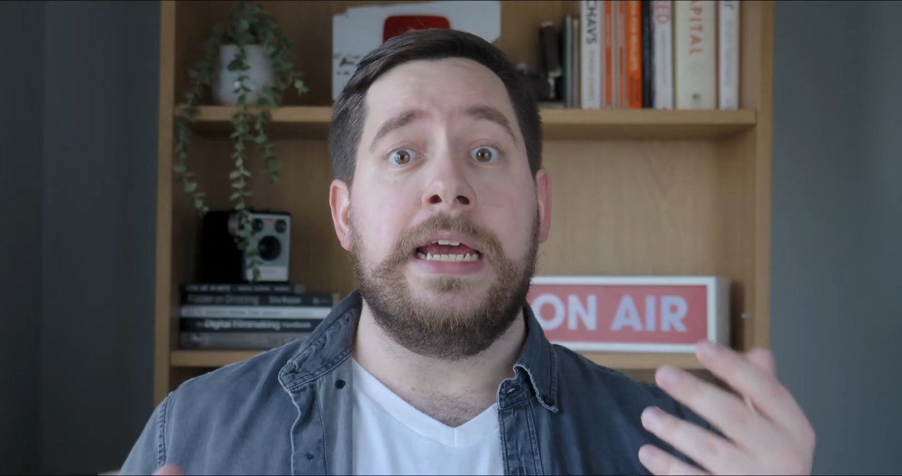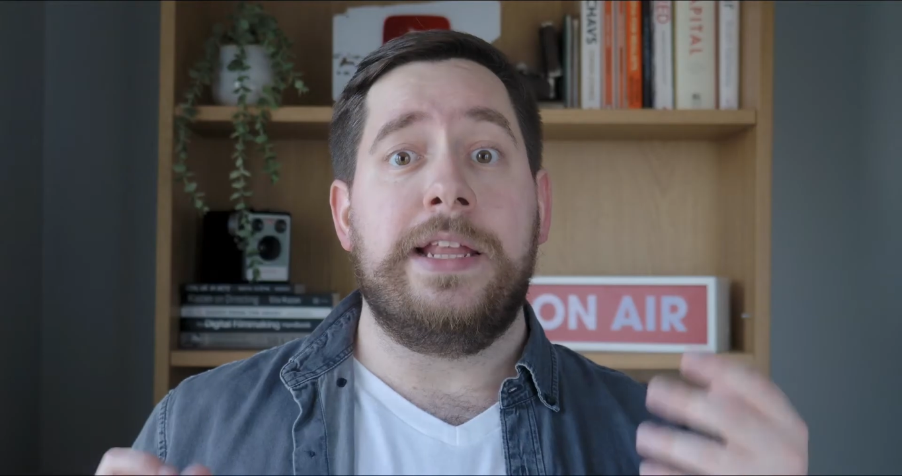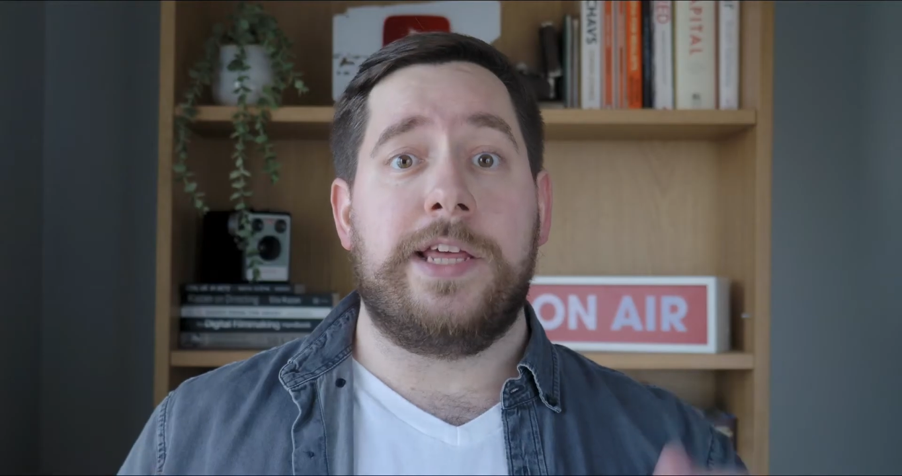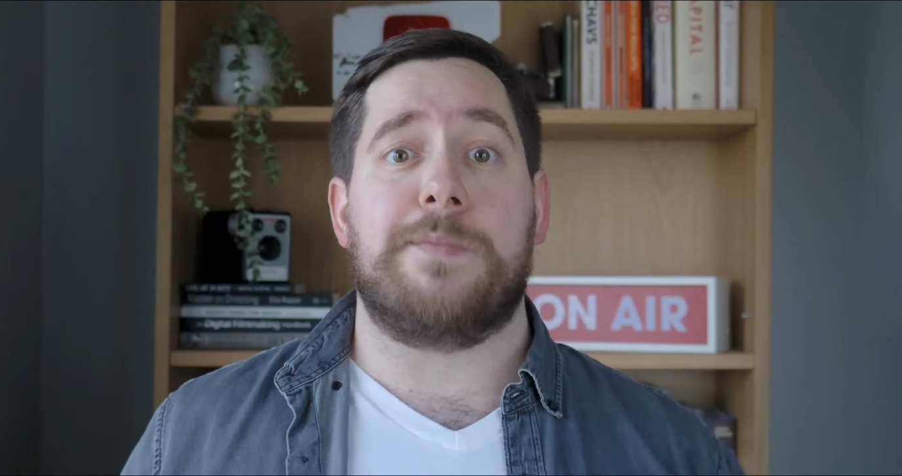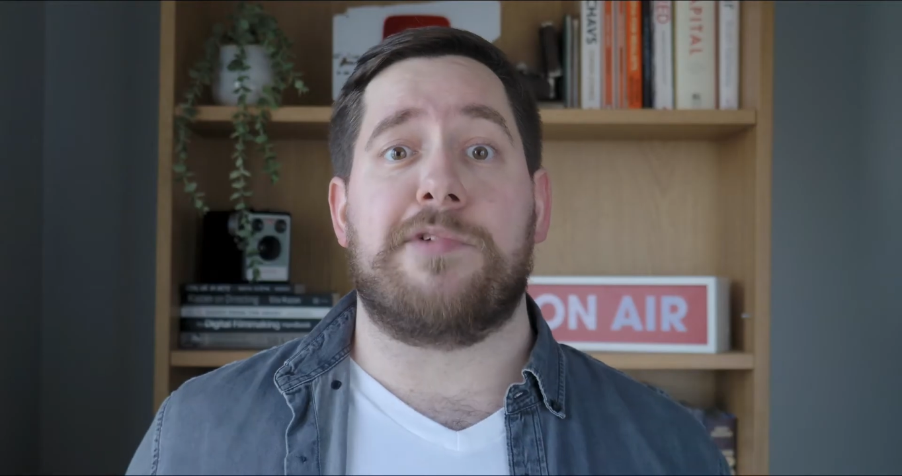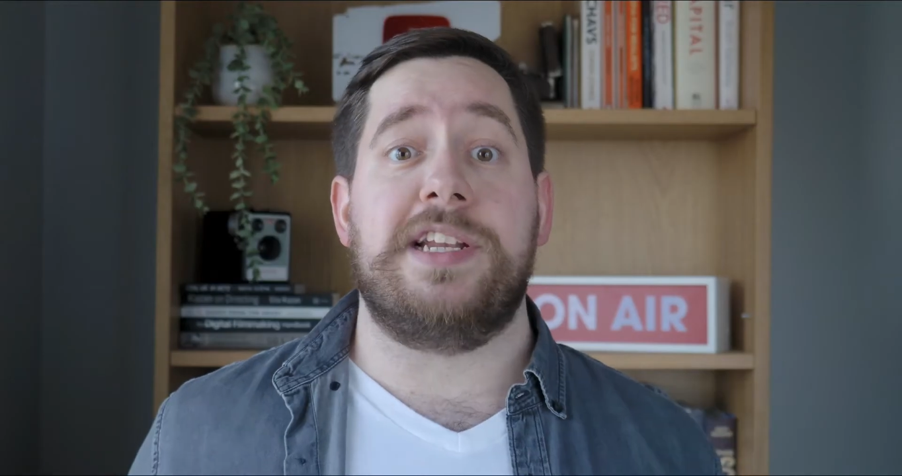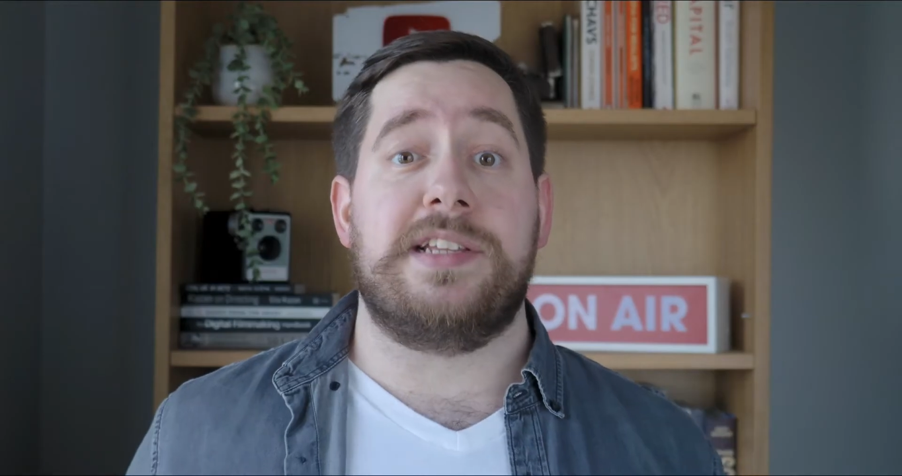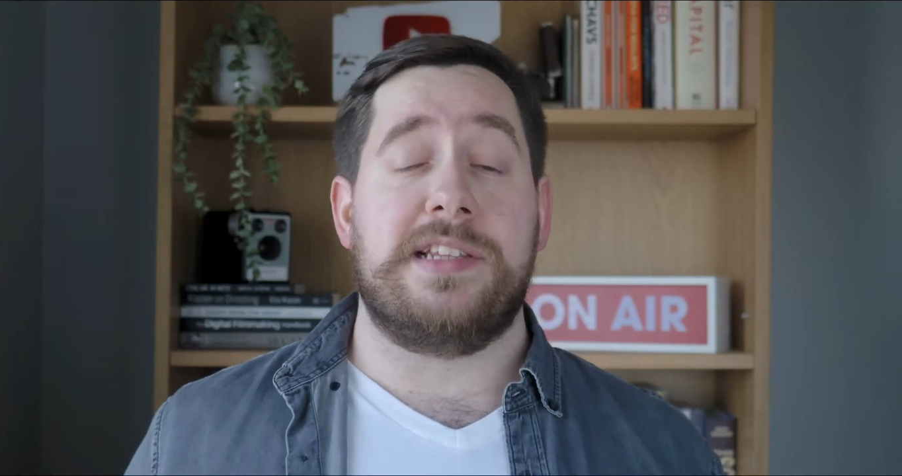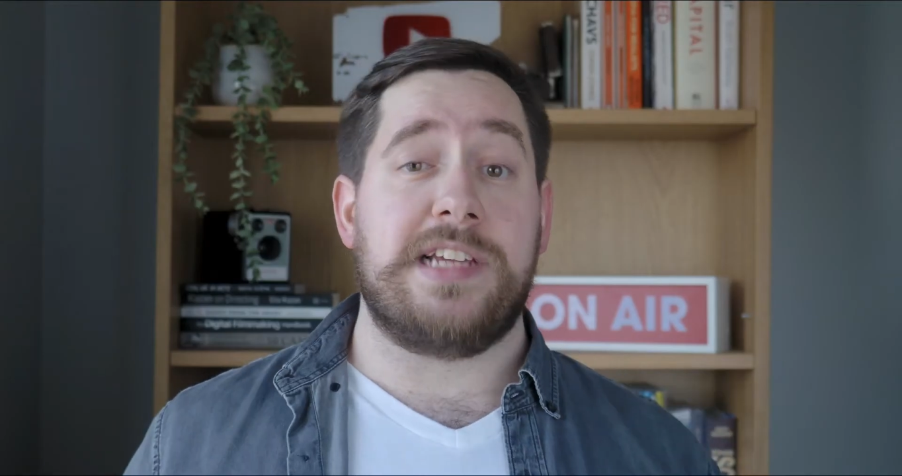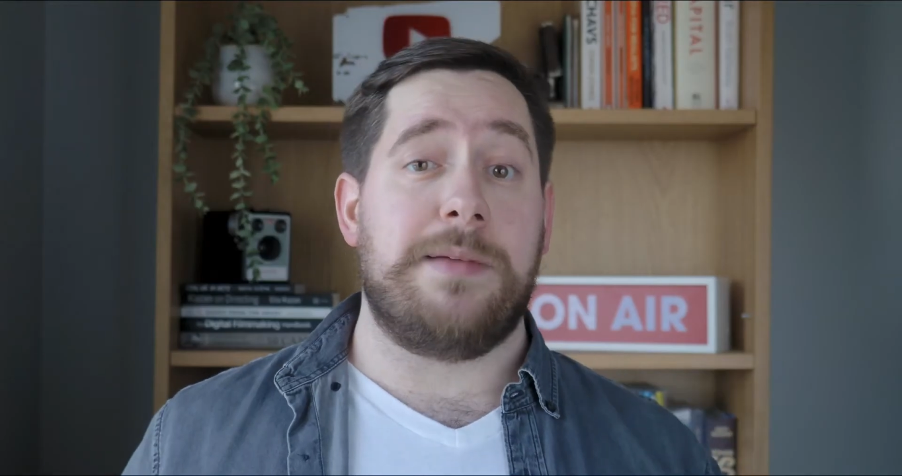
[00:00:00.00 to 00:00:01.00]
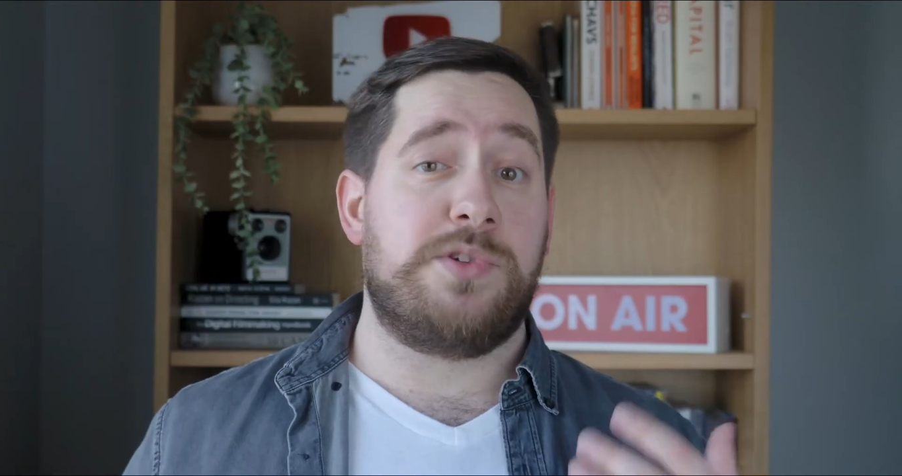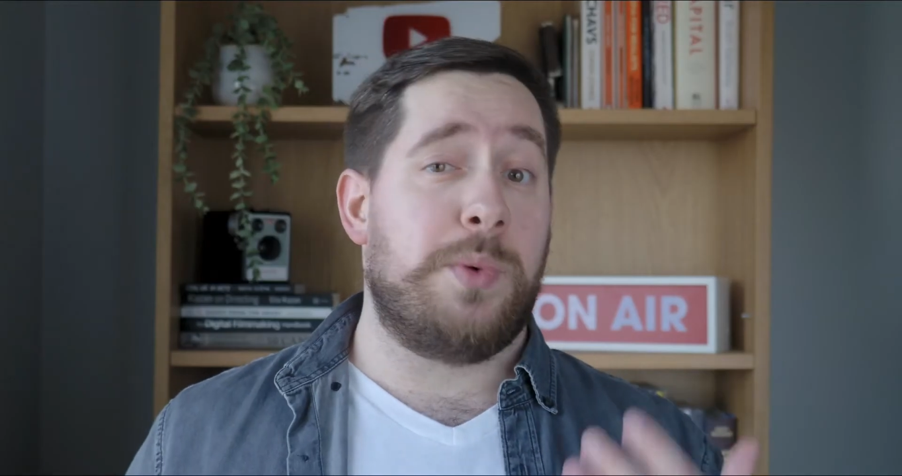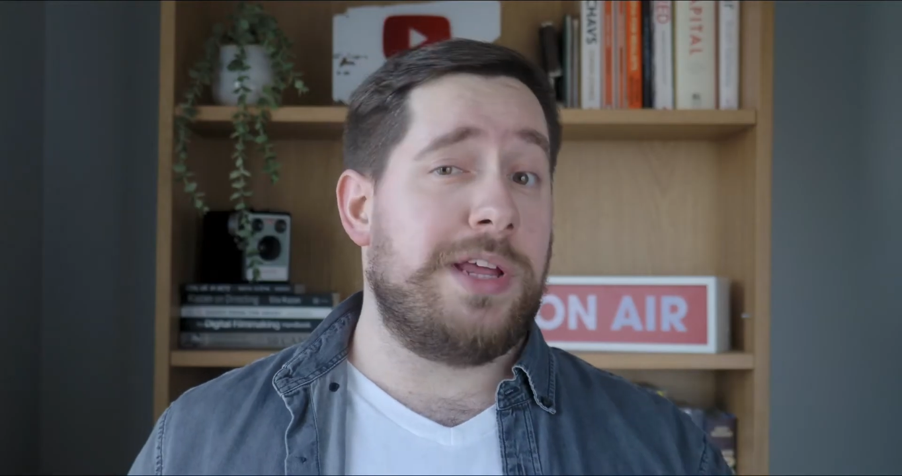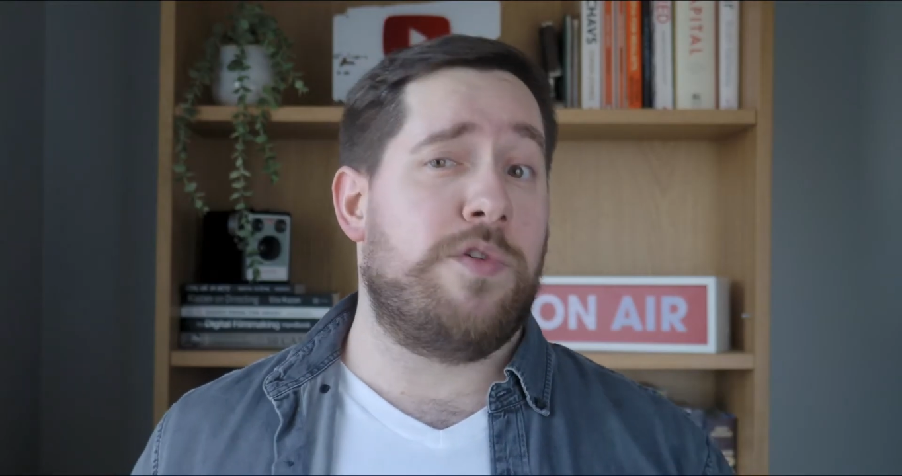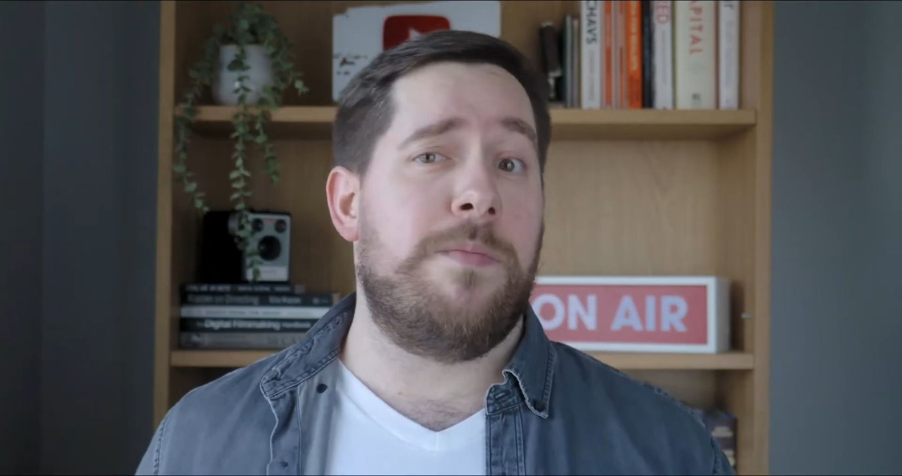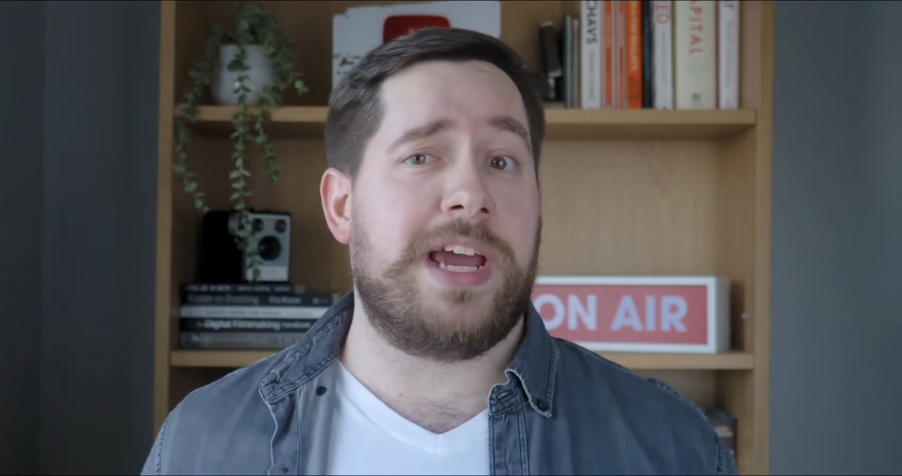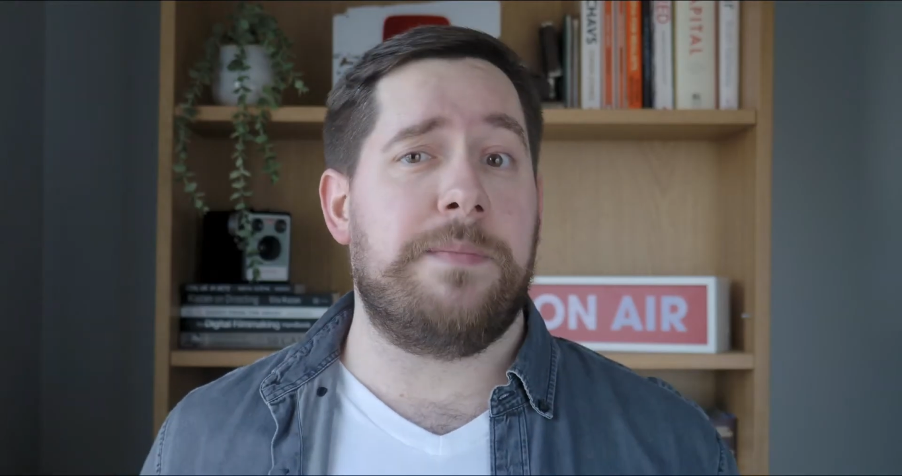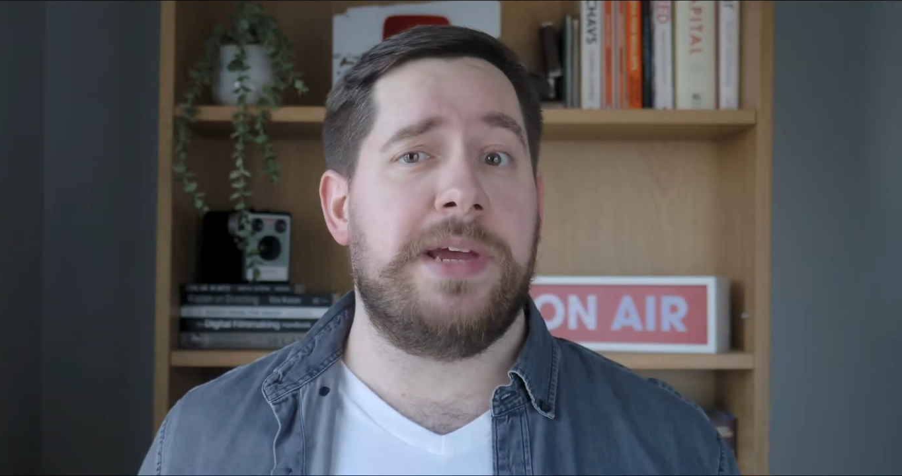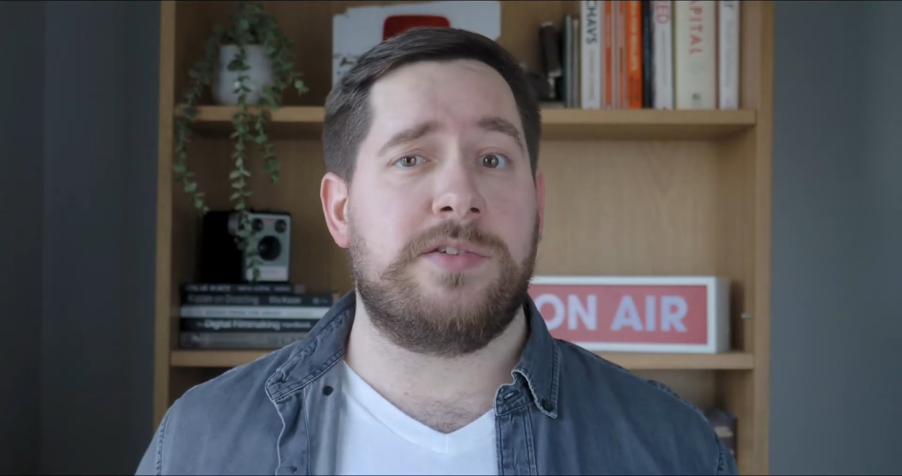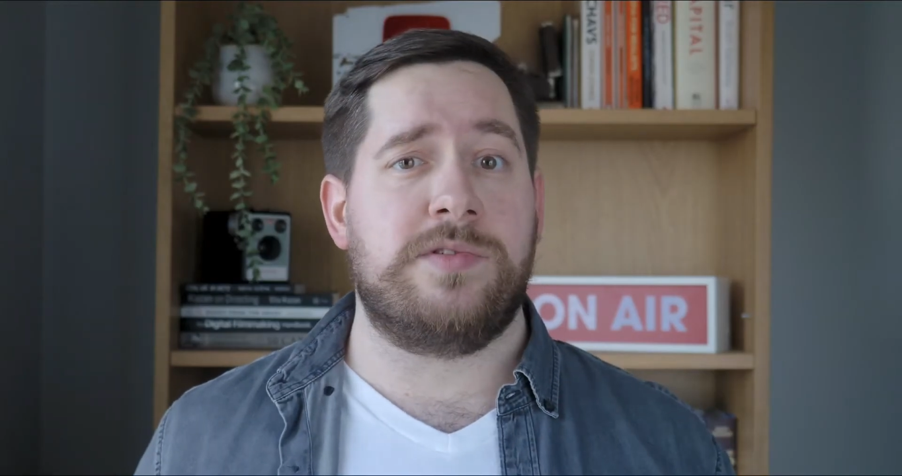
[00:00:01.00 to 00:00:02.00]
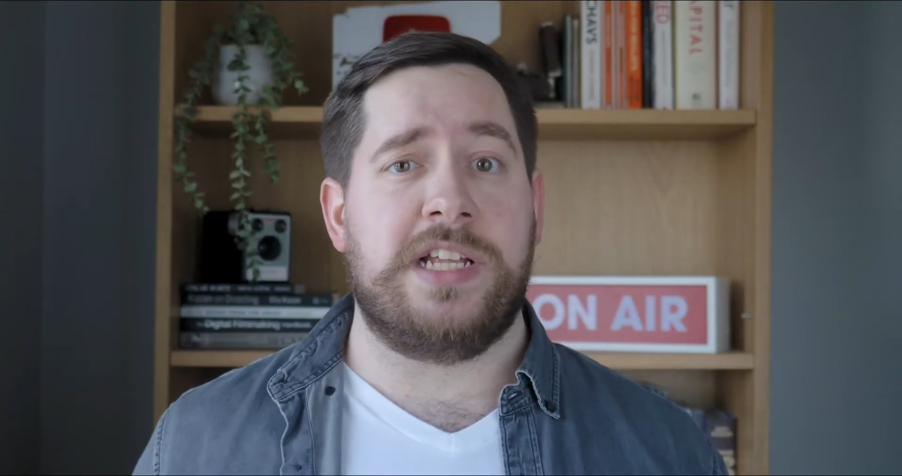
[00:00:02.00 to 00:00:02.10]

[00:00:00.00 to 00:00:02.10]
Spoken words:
the upgrade to the same 24 megapixel